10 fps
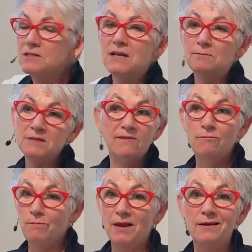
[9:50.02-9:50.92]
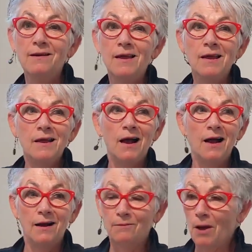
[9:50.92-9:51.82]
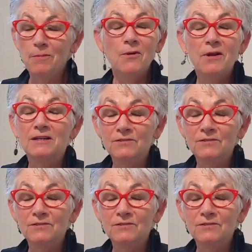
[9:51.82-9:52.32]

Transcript: stems have been appearing